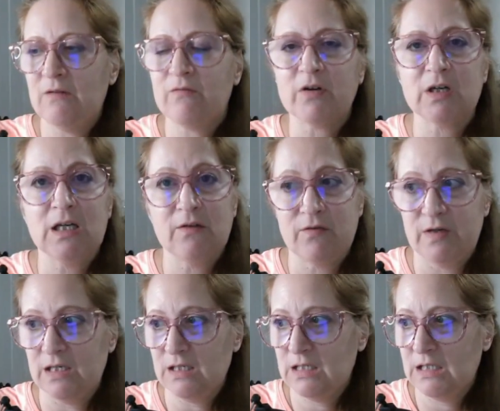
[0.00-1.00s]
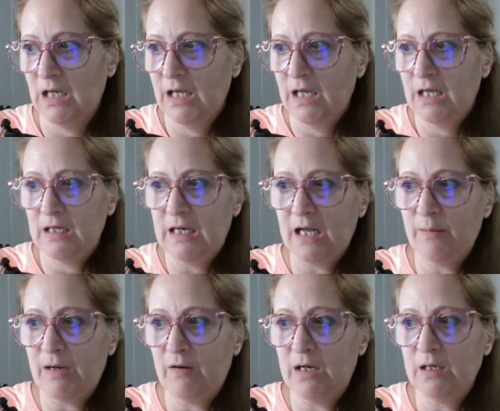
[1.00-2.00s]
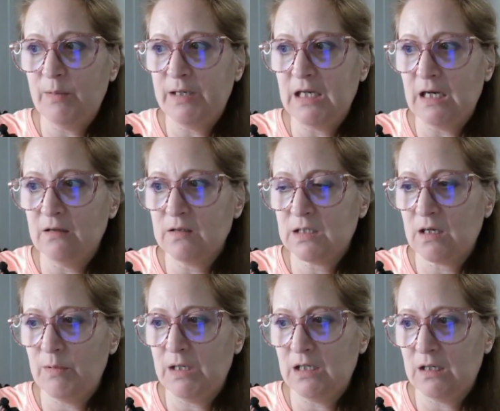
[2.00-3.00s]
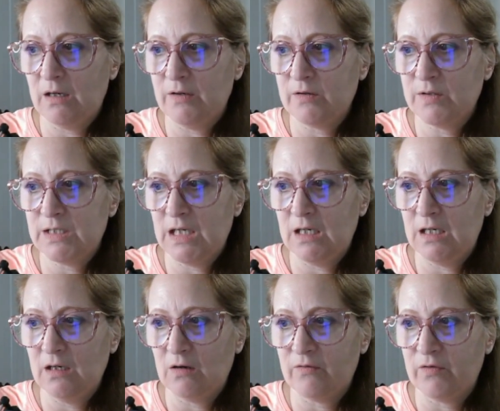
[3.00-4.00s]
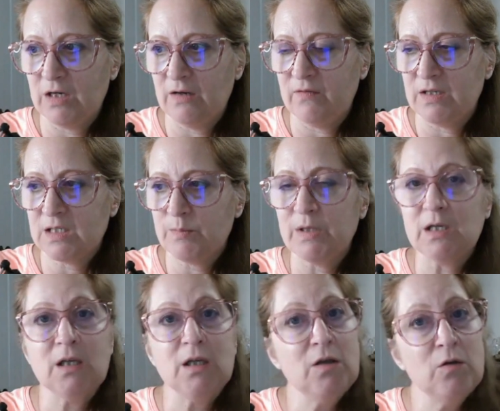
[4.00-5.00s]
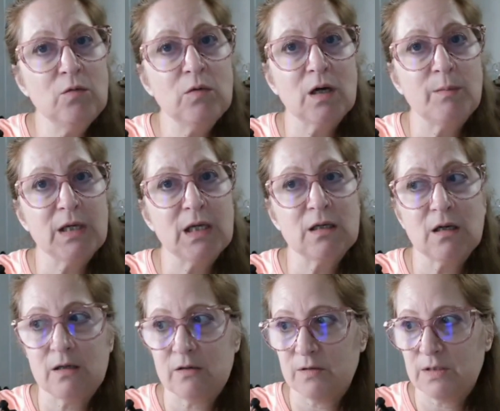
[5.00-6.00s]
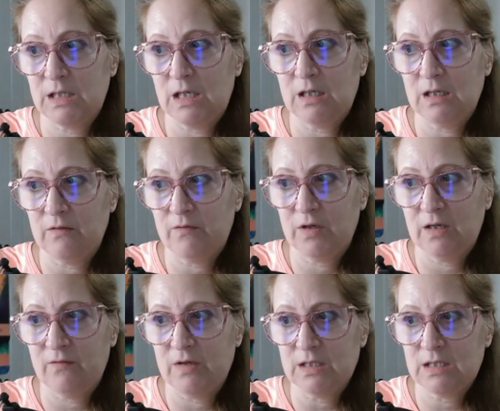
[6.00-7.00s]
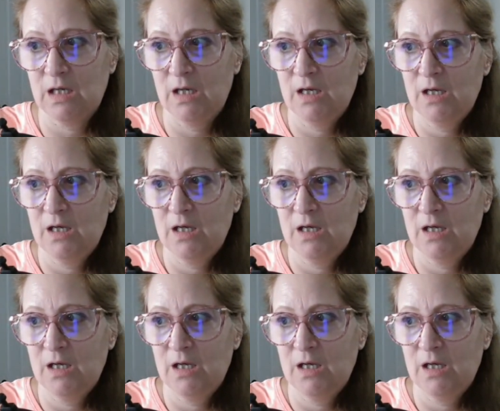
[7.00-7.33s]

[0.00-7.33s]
and forgiveness, not about anybody else coming into understanding or forgiveness, but you coming into understanding and forgiveness,